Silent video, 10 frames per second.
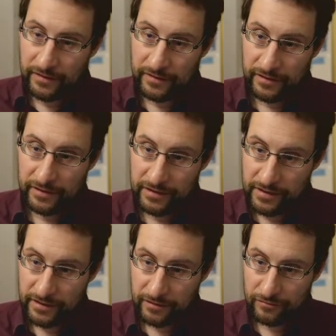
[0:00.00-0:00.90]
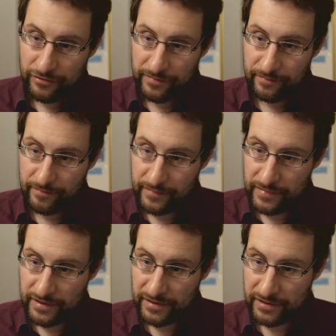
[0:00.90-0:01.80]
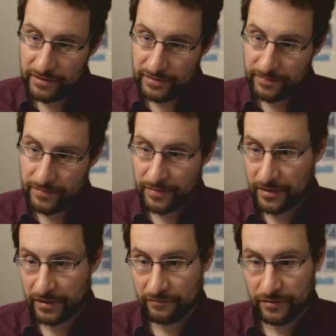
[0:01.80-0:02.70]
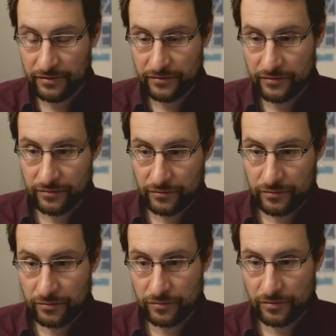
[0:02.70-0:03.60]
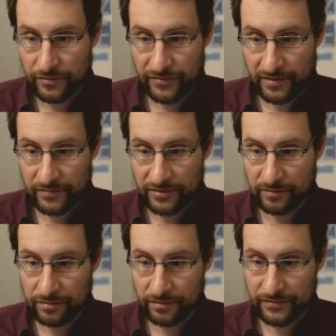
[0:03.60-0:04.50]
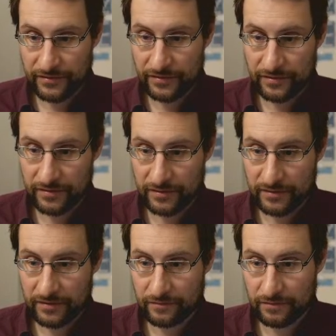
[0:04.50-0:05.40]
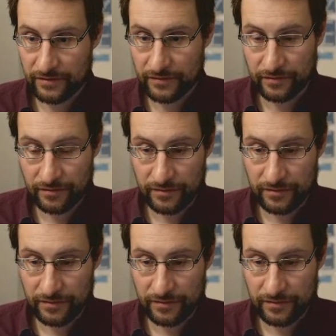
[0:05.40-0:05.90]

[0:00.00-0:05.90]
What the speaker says: IO remap. Can we do something about this without